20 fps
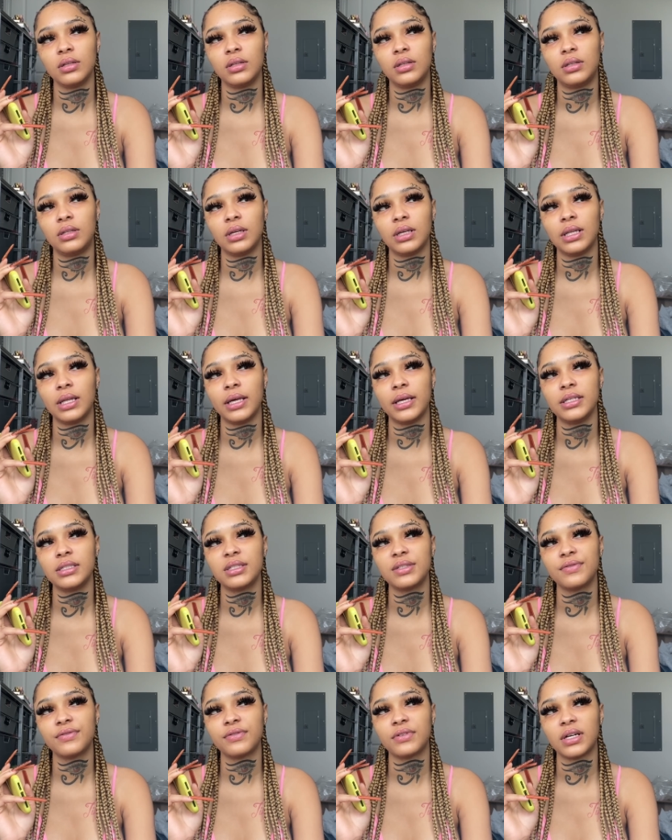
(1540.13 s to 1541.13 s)
the
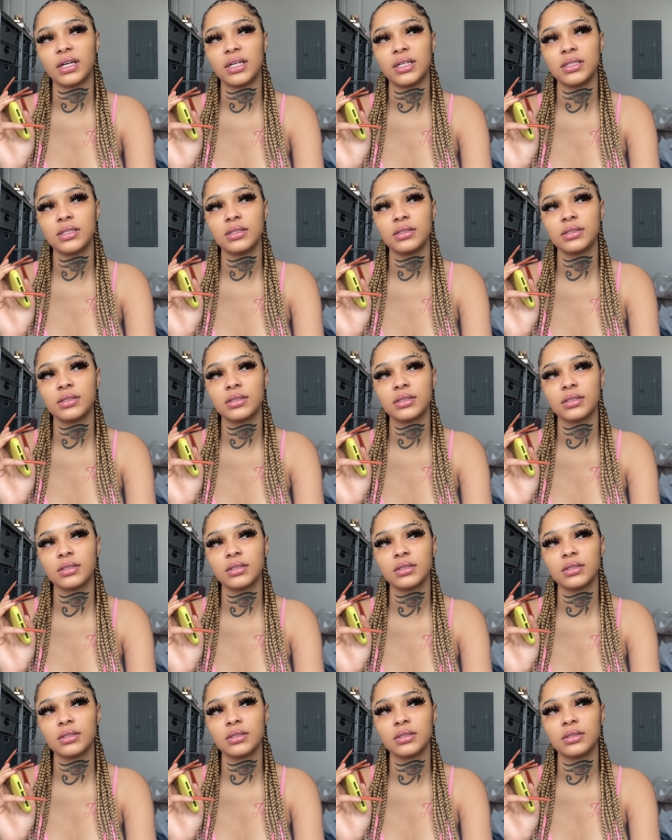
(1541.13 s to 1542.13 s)
lace fronts,
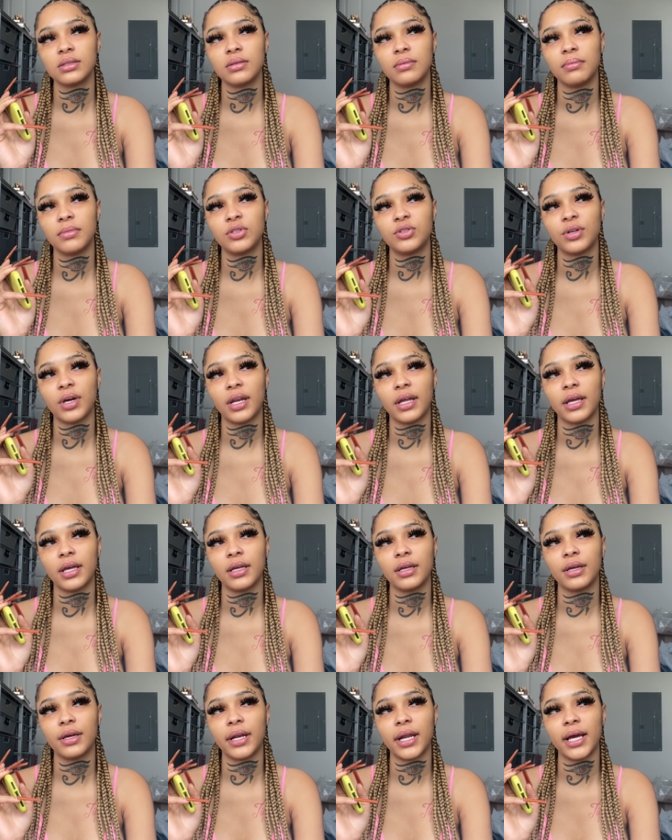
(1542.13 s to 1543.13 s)
but you gotta
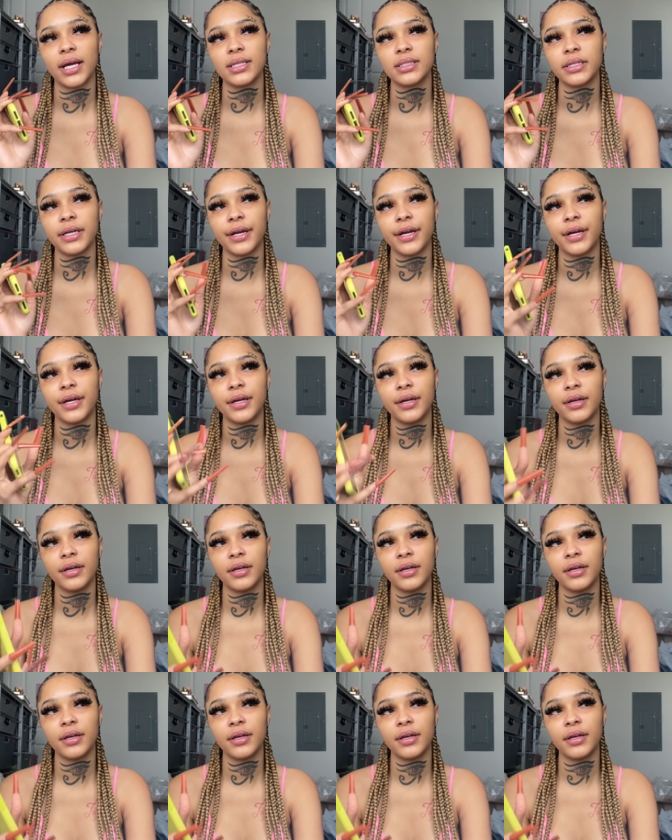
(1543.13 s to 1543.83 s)
get good ass hair.